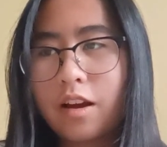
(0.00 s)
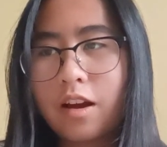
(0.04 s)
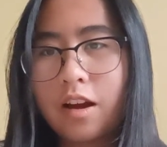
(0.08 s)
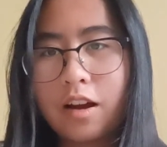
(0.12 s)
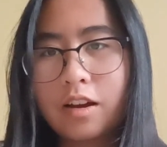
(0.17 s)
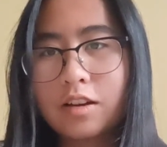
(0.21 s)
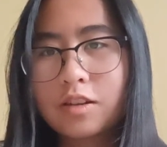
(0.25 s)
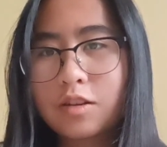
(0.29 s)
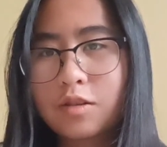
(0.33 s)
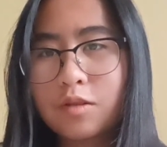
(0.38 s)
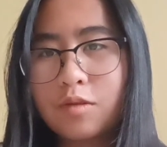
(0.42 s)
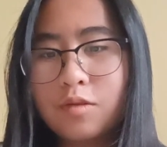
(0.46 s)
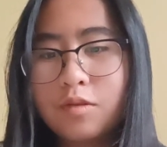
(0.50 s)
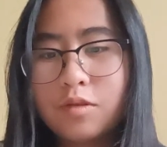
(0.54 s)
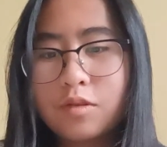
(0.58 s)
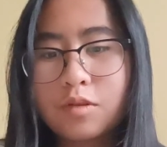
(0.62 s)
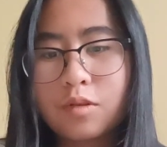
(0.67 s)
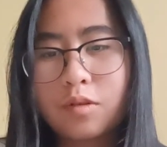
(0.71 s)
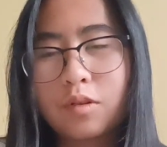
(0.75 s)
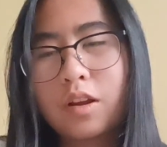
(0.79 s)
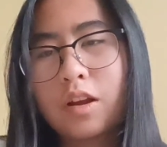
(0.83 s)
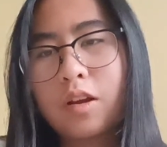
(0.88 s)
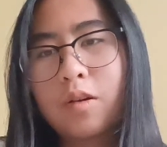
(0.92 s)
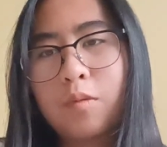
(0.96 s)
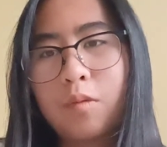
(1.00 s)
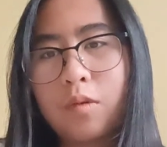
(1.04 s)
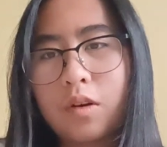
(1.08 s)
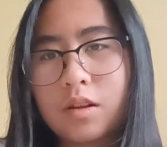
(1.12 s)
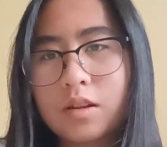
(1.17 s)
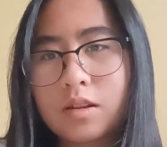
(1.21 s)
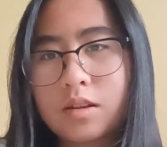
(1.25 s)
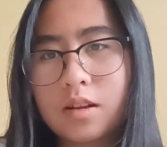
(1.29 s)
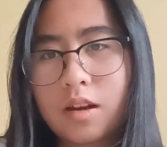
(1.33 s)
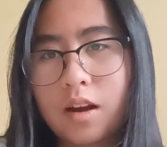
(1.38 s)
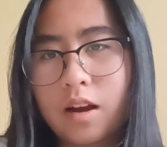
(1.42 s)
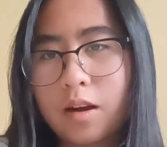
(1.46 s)
high school is only
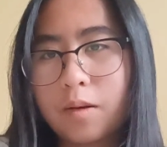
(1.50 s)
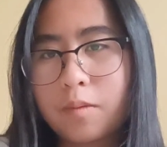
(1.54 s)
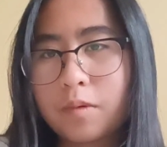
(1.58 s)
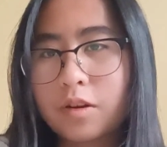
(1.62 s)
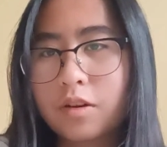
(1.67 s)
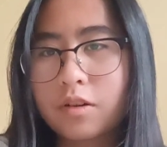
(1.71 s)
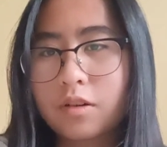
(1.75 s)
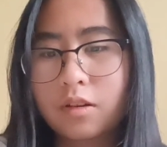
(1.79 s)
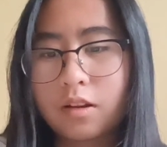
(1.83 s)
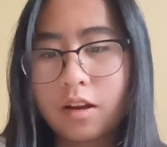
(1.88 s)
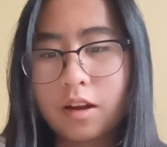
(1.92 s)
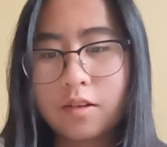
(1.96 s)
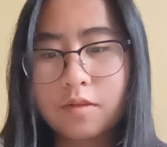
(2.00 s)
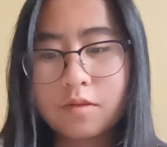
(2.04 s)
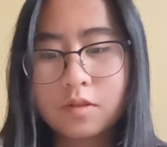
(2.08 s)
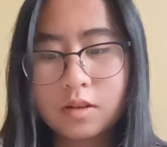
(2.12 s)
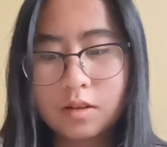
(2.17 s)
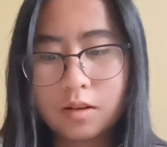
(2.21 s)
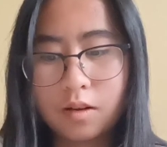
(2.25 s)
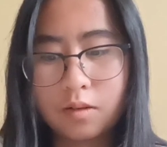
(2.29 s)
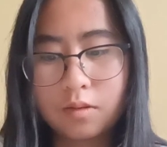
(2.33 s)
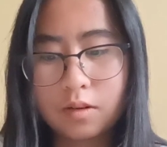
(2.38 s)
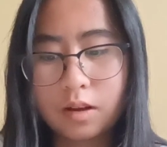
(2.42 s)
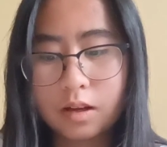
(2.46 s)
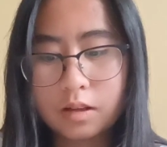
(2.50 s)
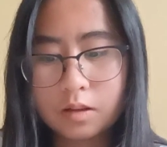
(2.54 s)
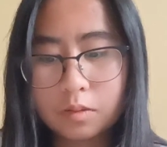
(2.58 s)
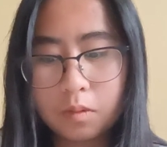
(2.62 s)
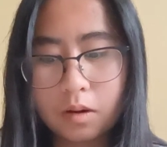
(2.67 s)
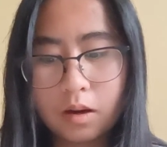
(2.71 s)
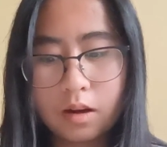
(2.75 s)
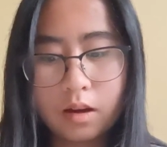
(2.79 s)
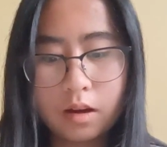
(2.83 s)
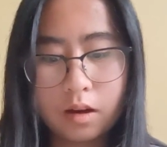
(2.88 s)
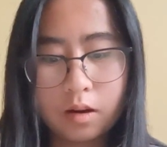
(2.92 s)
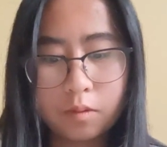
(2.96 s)
one time in your life so that's
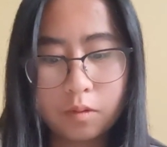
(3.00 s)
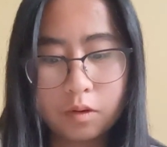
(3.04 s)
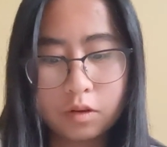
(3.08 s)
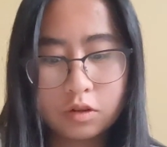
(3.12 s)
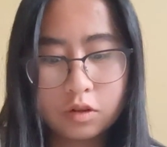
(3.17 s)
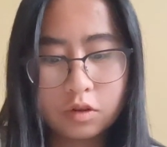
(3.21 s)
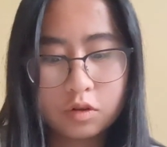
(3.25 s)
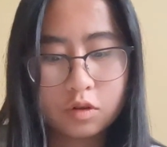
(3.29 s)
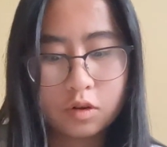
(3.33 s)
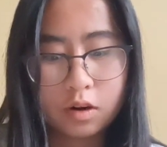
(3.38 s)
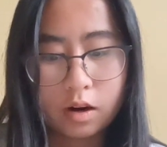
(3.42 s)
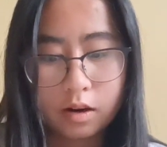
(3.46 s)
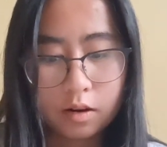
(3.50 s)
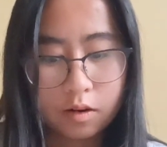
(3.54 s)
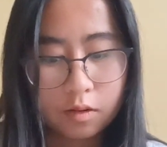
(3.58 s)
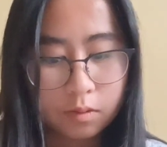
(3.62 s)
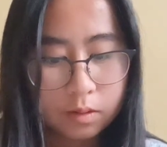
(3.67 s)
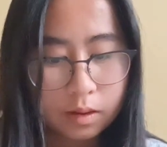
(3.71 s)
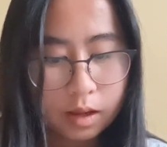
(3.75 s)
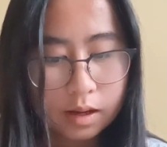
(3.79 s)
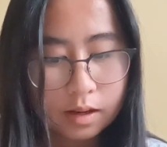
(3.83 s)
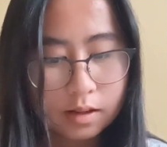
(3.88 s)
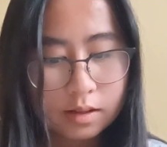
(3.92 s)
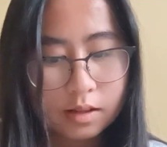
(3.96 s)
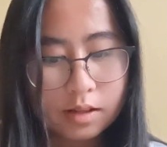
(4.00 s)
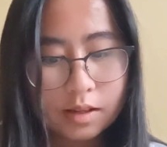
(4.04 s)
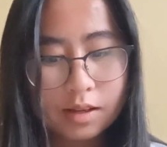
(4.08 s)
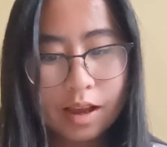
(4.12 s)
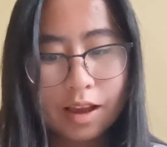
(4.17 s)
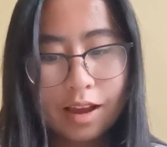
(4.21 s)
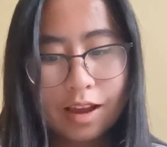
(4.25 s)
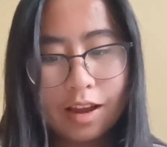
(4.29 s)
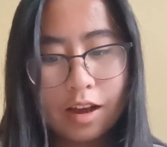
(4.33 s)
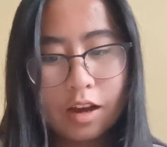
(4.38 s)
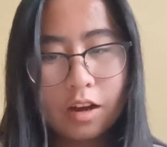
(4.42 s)
why I want to try new things.